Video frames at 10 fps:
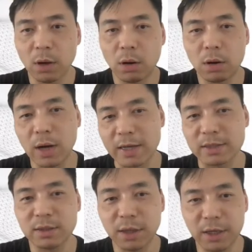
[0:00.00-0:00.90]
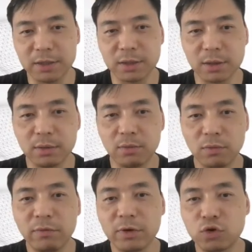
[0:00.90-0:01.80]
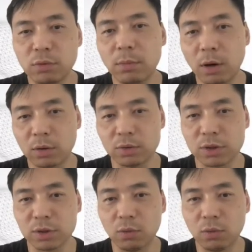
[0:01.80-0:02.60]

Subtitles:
Our lesson is when we train models,